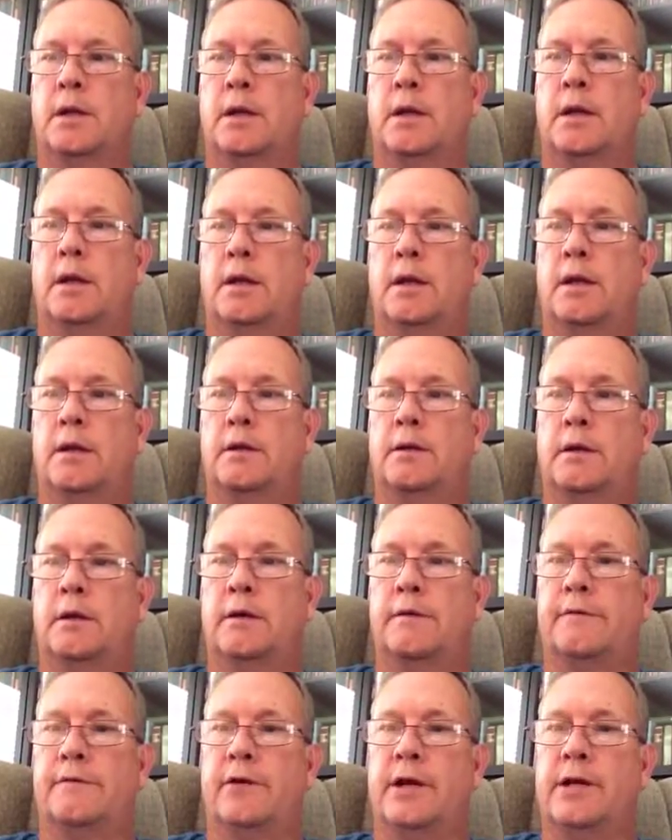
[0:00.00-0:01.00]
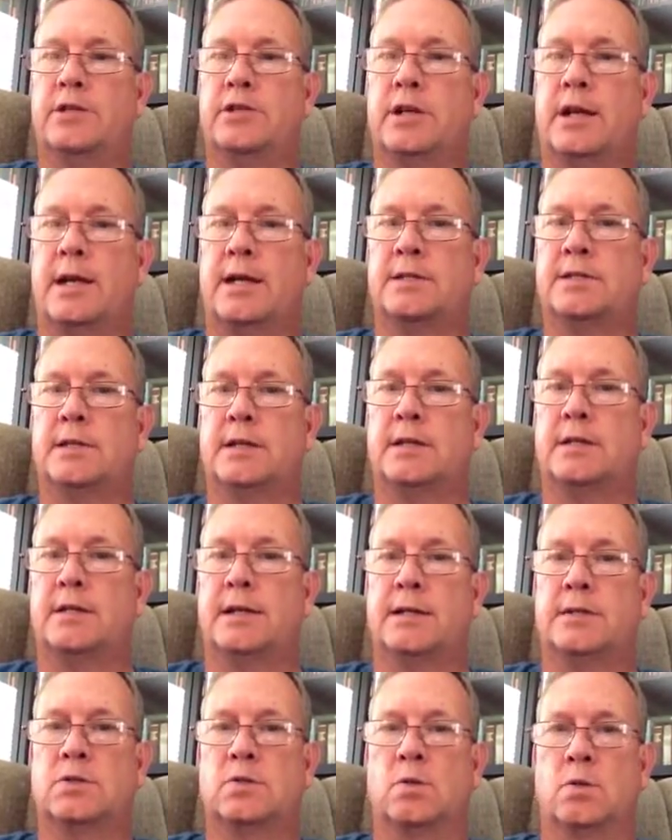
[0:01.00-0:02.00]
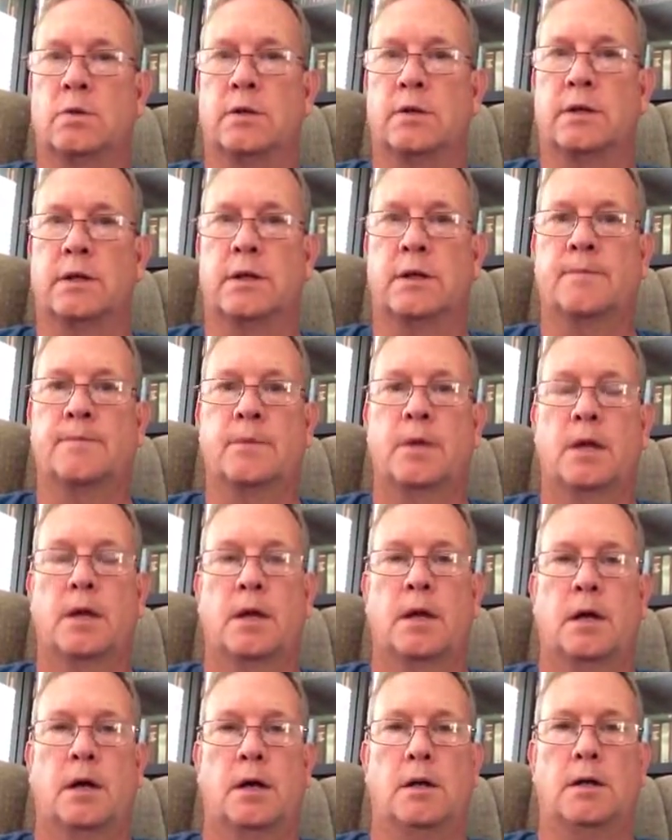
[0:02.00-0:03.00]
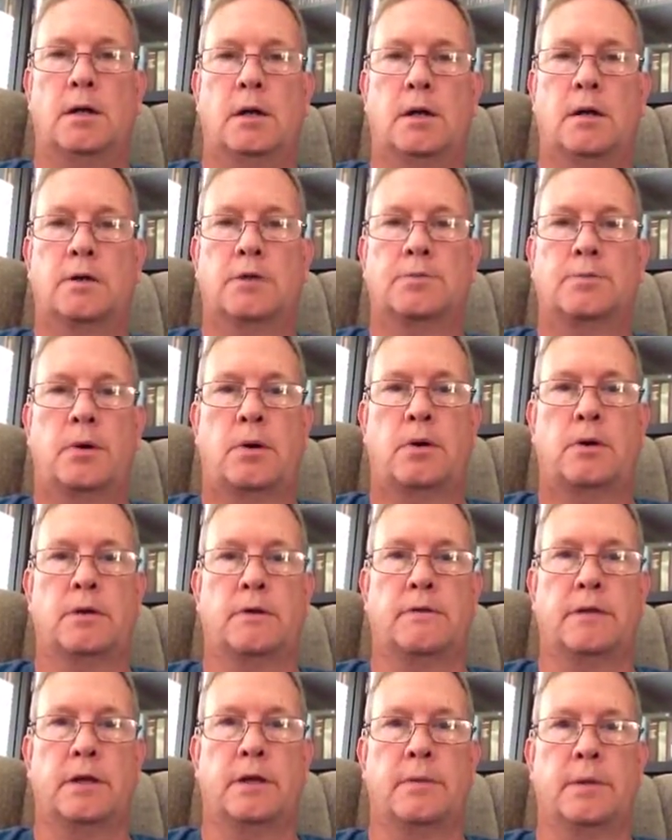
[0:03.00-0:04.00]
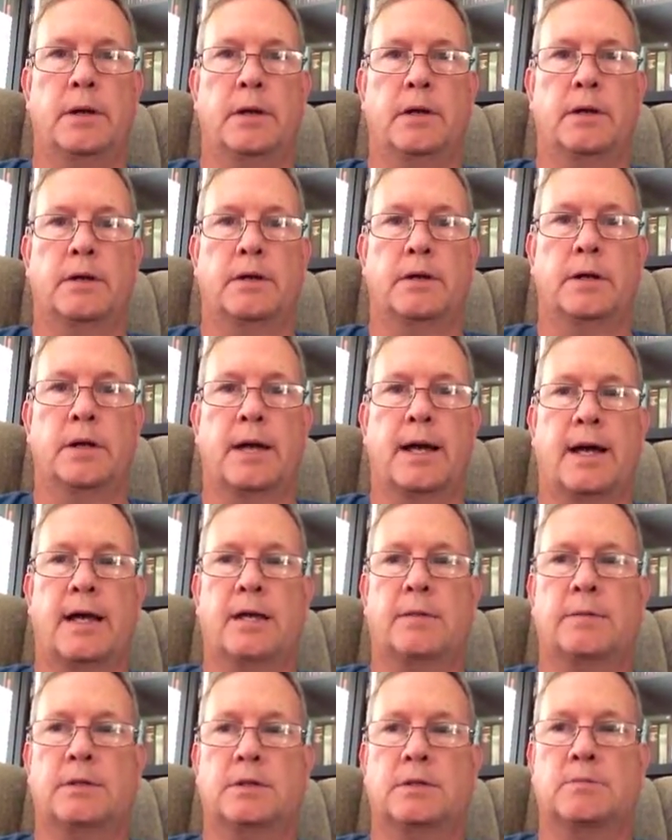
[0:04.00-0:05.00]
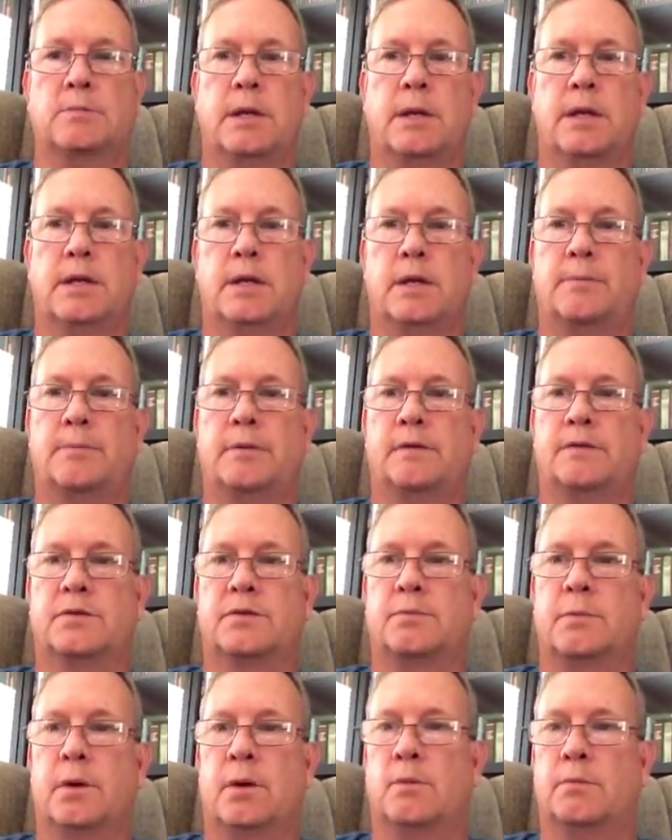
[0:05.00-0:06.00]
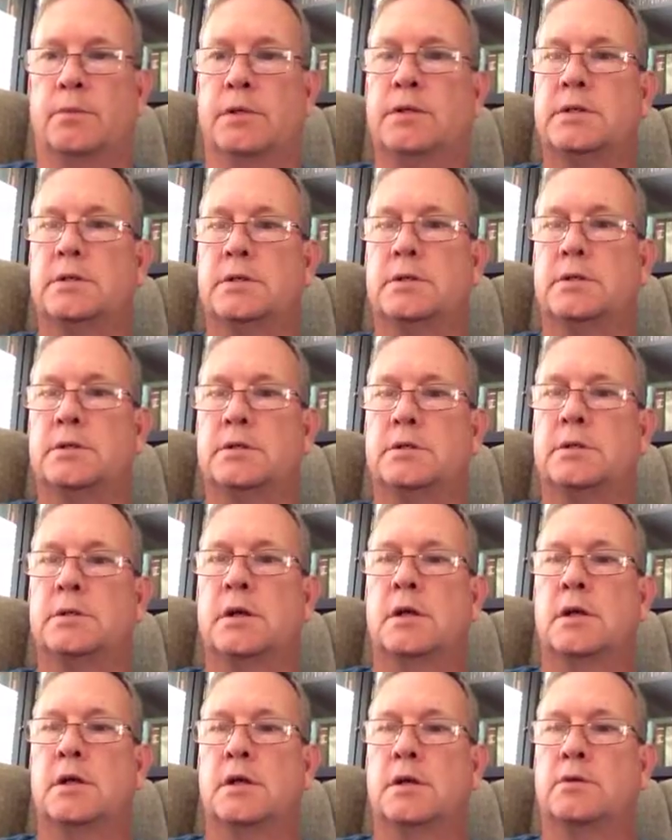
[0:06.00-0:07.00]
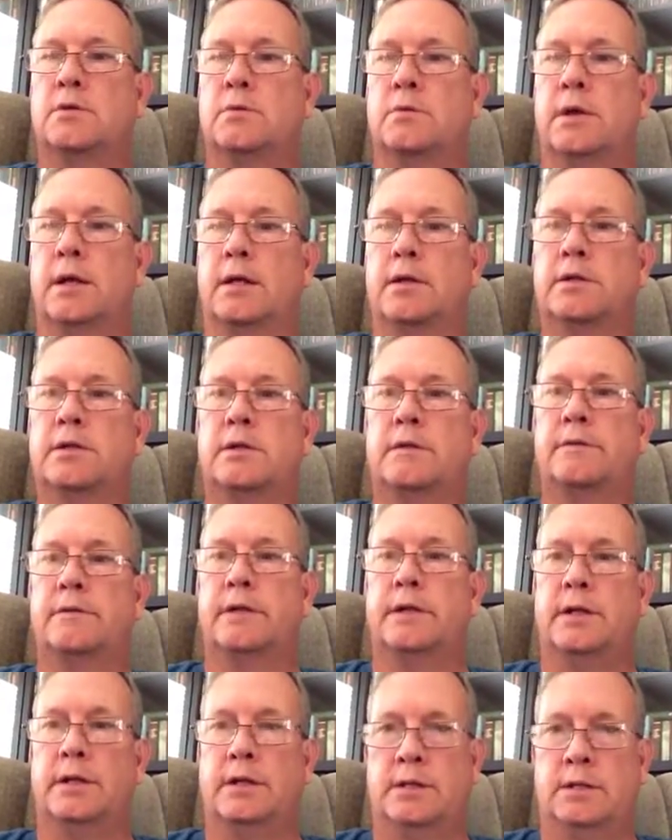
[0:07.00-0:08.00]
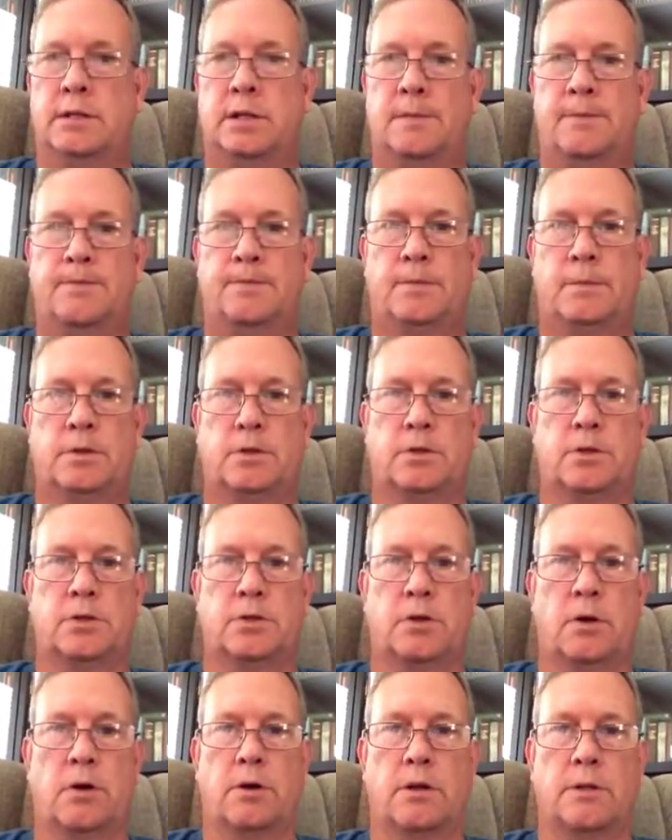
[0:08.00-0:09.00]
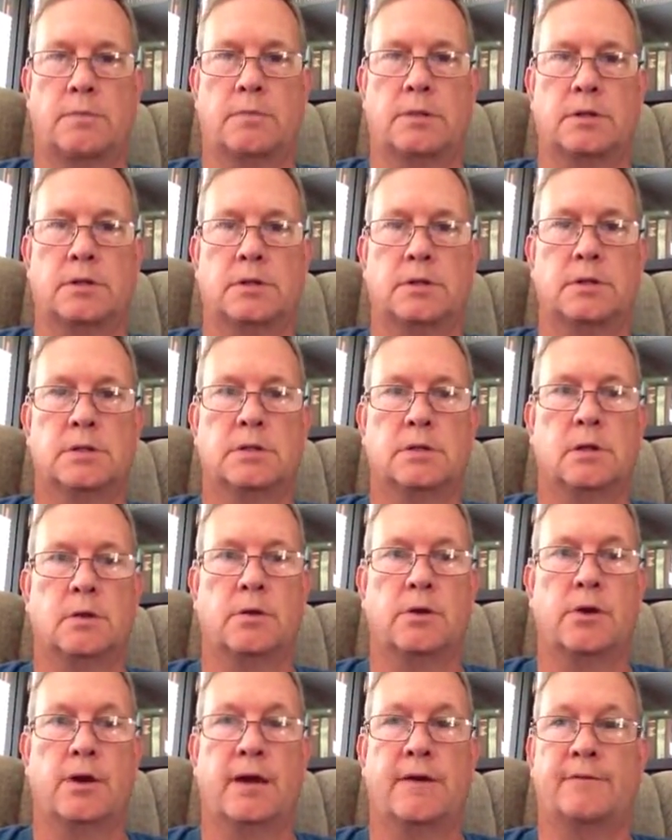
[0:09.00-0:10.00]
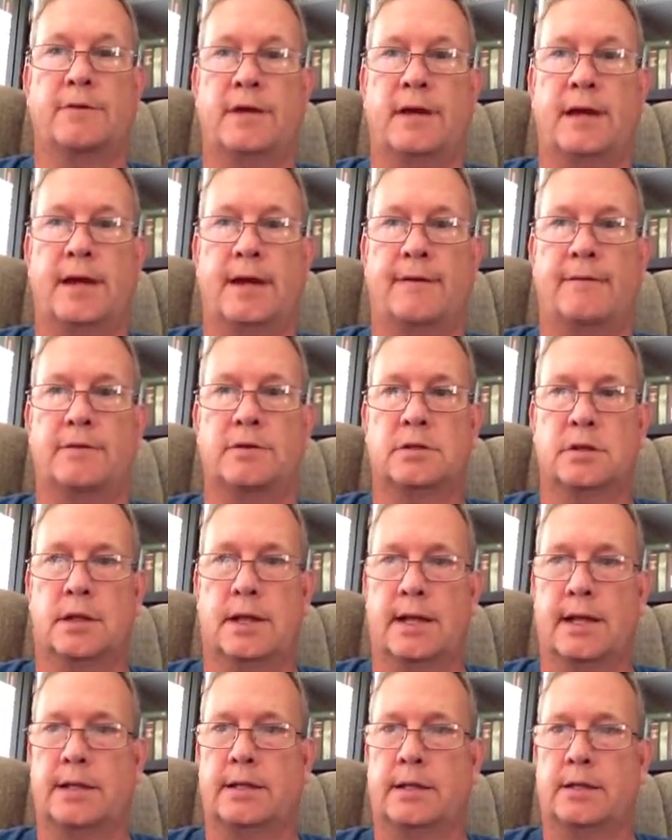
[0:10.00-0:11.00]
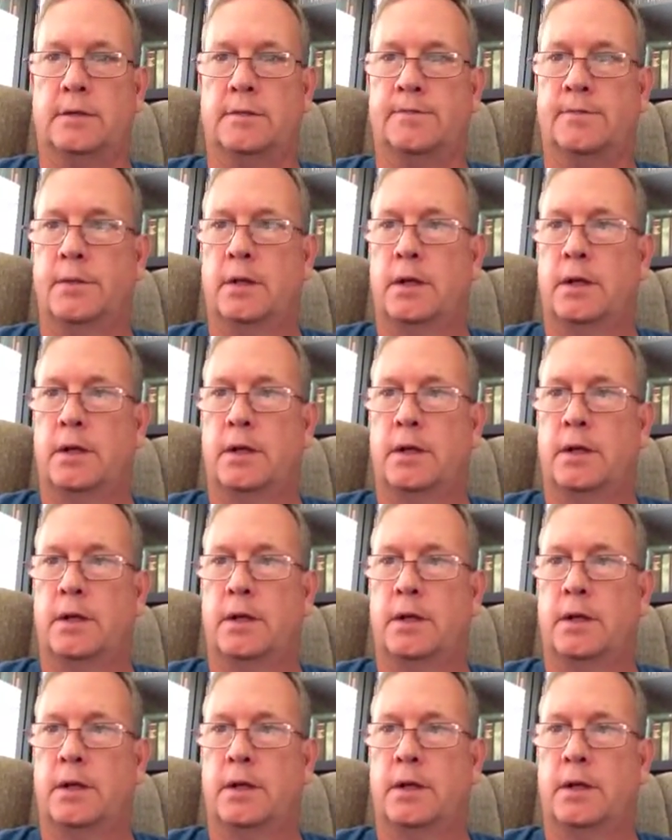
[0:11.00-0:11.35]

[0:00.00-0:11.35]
franchising and that sort of thing. A large part of the American economy is made up of small businesses. It's relatively easy to start a business. All you have to have is an idea